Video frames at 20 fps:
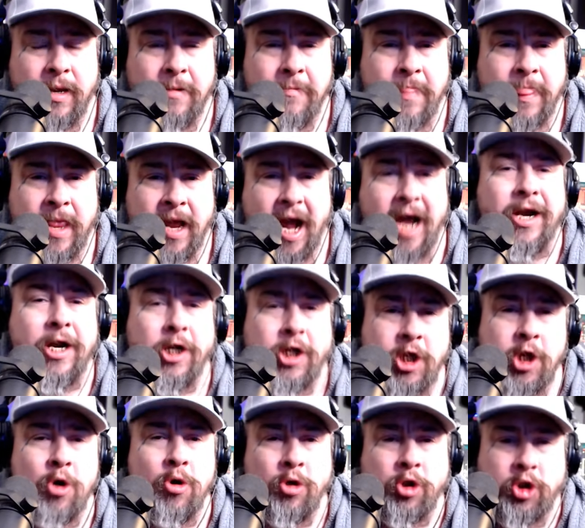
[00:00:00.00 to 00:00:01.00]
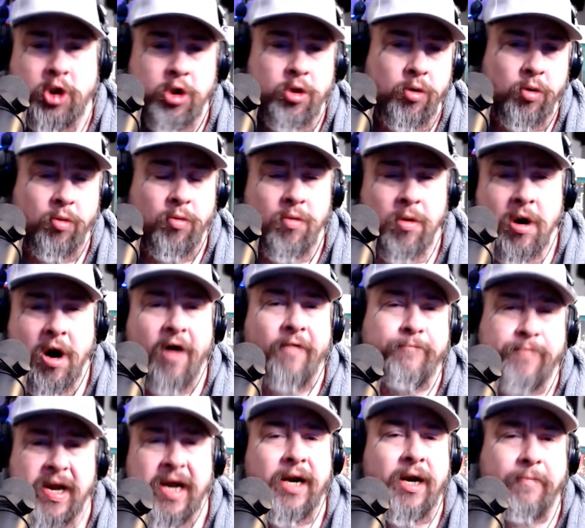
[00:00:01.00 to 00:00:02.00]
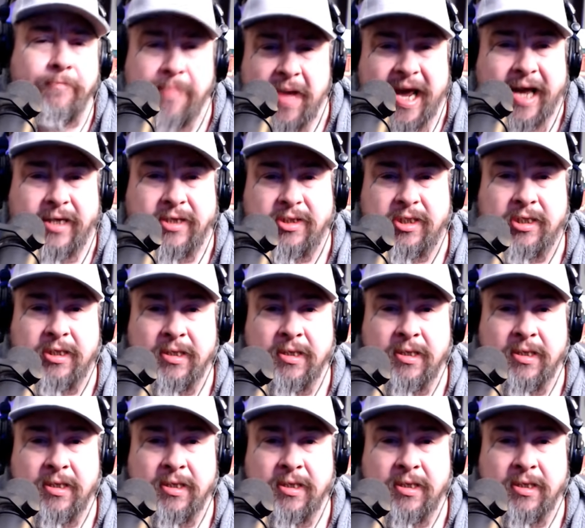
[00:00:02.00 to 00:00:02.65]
and accuse you of being a bitch.